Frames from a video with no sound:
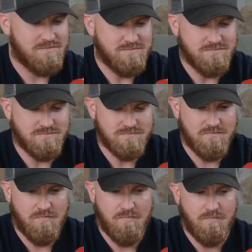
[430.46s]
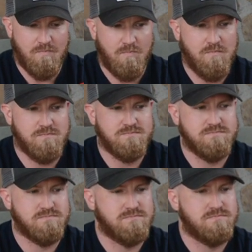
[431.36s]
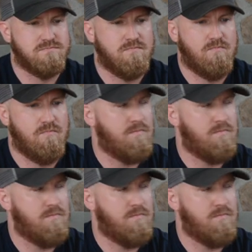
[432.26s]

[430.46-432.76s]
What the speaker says: (not speaking)